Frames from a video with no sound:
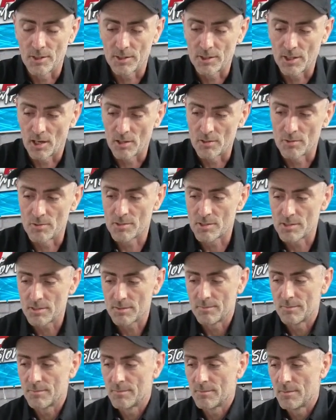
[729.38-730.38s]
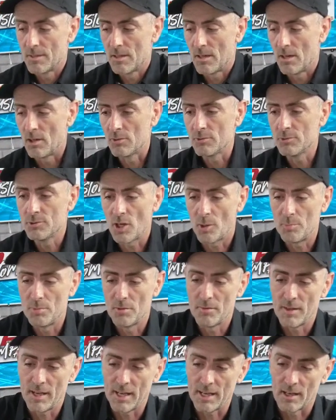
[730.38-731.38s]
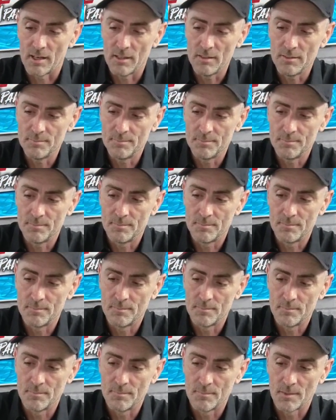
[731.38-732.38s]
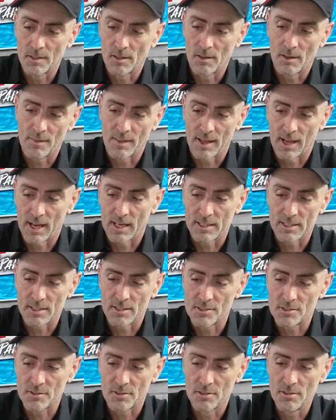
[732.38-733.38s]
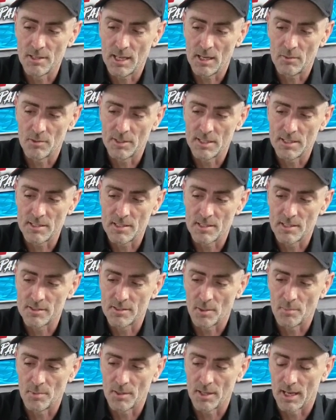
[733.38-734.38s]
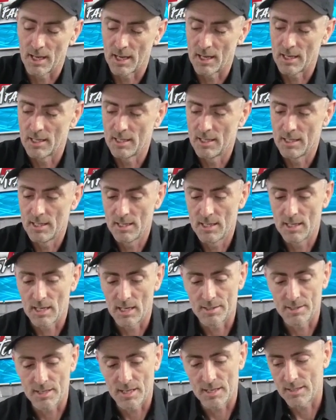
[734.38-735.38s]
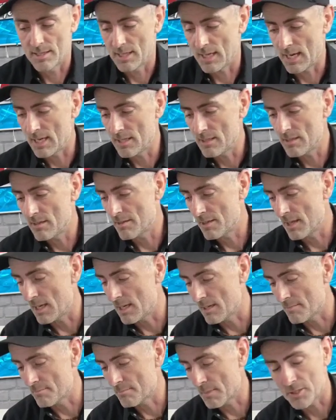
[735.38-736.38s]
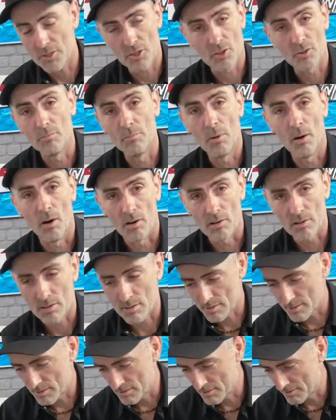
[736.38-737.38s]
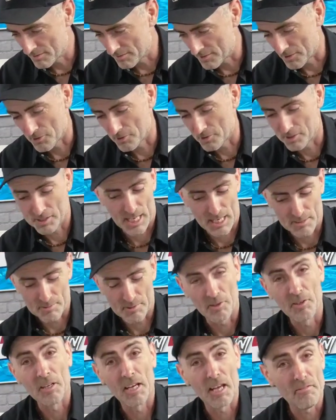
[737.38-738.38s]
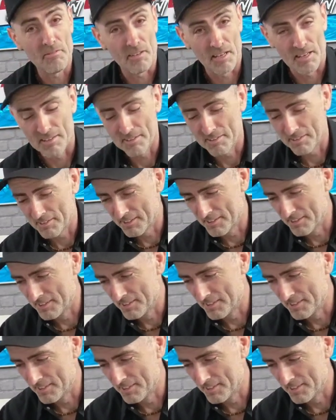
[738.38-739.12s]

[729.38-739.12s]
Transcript: that goes on top of here, like that. You screw that one into the top of that. And then in the magical box that just keeps on giving,